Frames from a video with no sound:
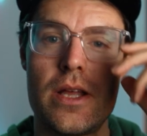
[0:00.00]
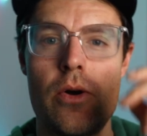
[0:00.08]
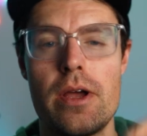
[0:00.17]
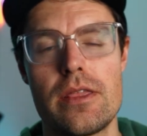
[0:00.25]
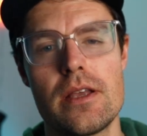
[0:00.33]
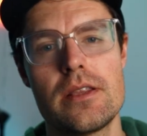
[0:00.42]
Now
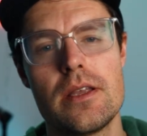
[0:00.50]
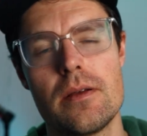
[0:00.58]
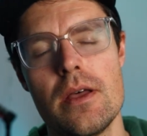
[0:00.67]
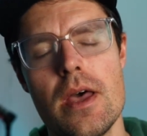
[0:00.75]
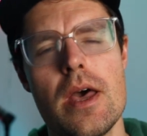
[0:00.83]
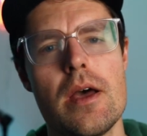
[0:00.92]
I think the
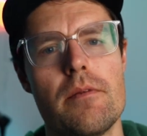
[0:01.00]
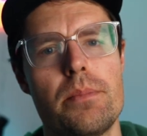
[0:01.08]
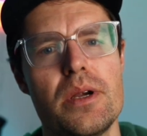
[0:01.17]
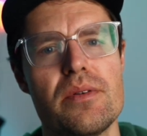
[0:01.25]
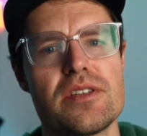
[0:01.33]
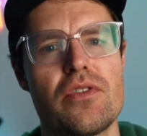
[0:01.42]

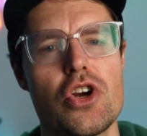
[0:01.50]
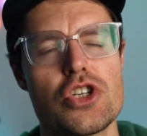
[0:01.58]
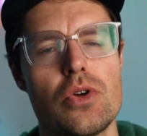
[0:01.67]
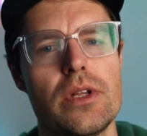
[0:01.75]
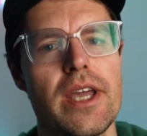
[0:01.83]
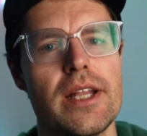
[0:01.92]
previous version
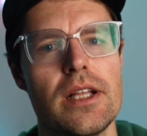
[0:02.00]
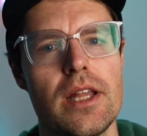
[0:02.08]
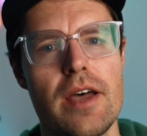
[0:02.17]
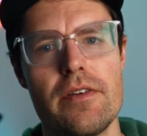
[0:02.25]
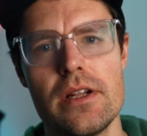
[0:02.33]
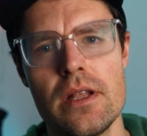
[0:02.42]
only had
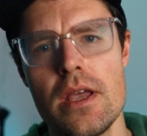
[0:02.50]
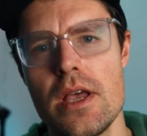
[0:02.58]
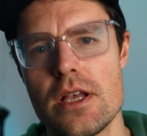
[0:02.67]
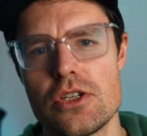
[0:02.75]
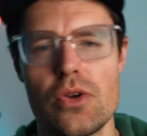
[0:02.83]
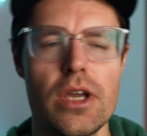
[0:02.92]
11,
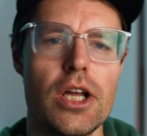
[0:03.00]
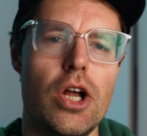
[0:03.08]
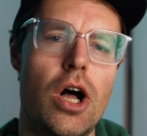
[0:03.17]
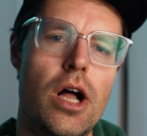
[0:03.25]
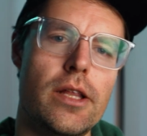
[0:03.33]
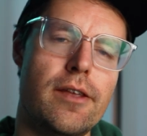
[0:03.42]
so you get
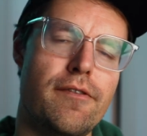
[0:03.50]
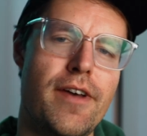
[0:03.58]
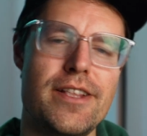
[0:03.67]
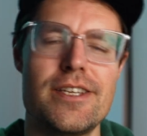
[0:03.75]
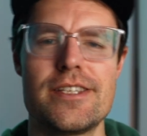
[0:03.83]
all the fancy